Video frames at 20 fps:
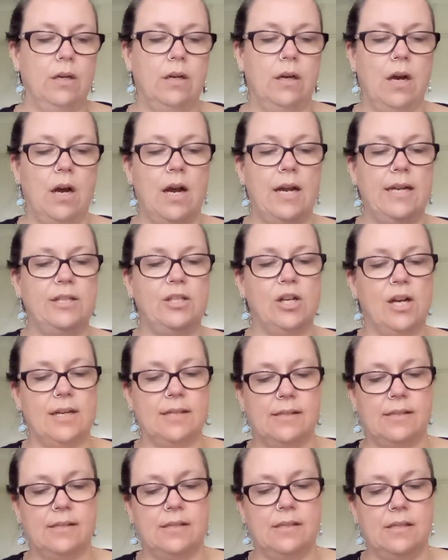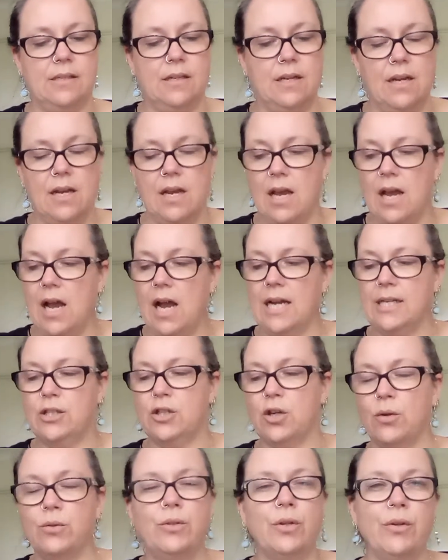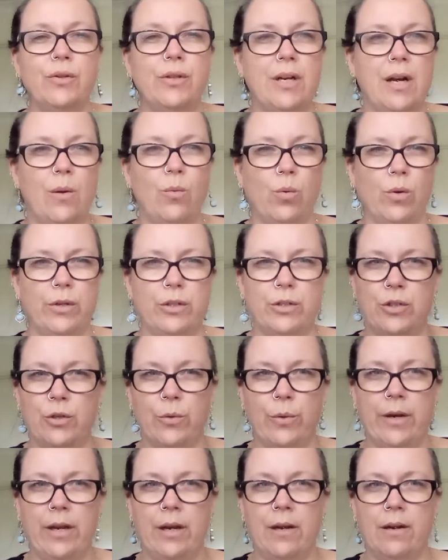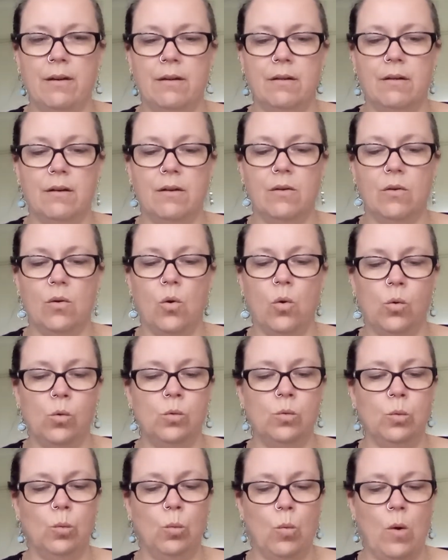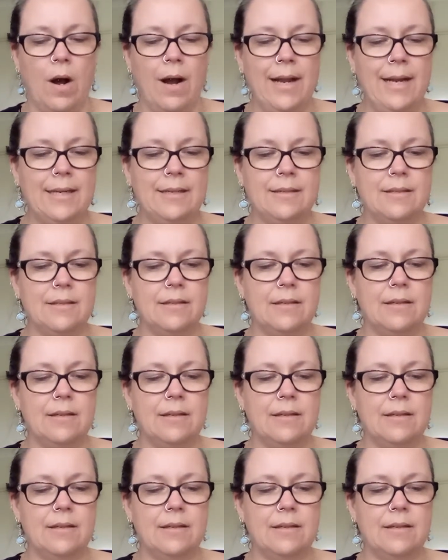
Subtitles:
I don't know that I want to do it in all white.